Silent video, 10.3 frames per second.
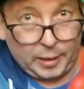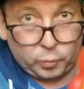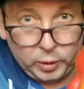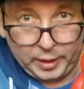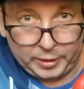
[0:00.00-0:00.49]

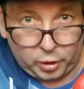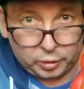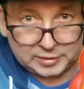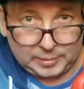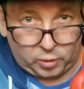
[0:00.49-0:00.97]
really
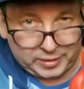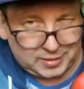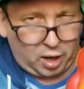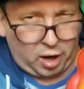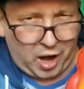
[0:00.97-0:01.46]
hurt someone.
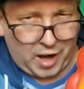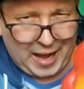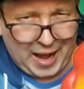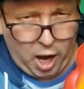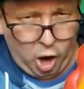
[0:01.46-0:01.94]
It's not hot.
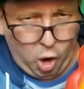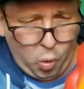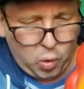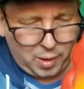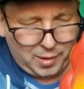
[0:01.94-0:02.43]

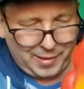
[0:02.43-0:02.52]
Ow!